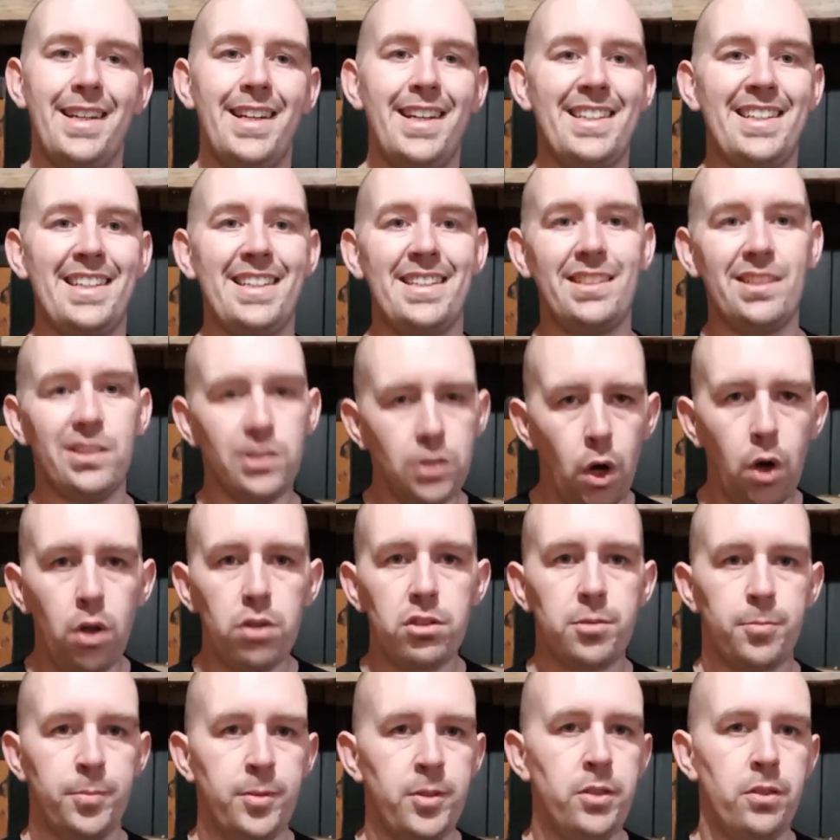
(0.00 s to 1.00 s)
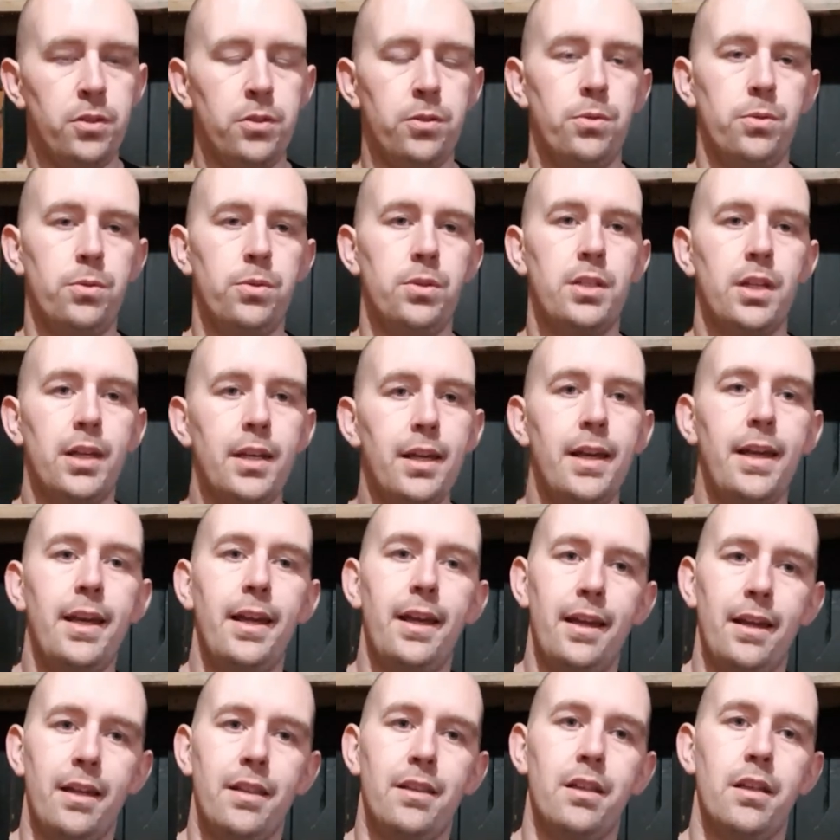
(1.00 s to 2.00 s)
It is not to be used
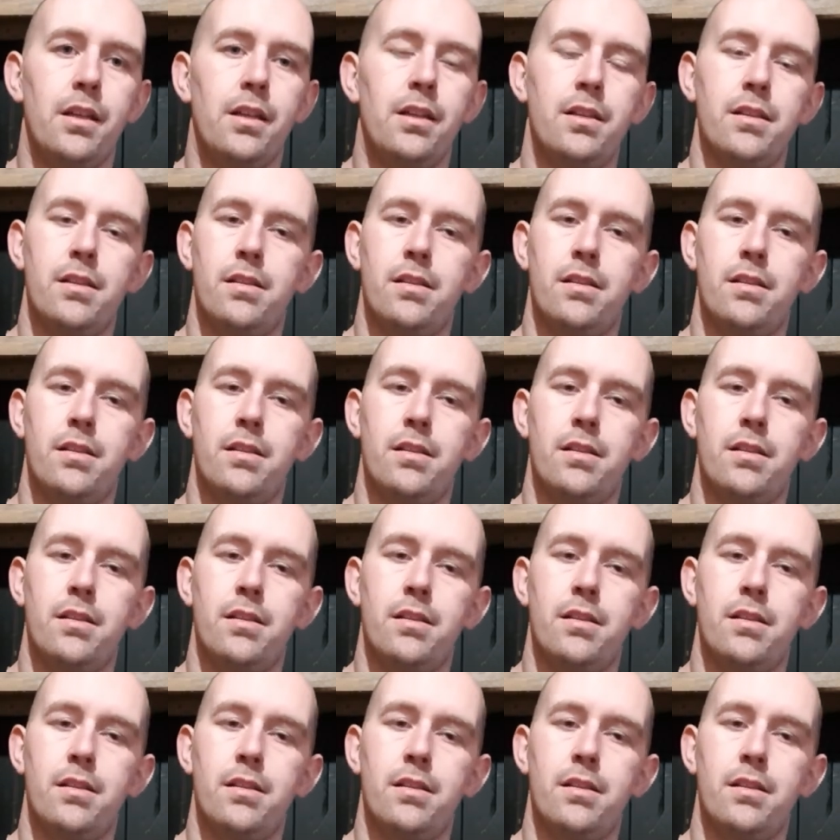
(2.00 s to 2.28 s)
in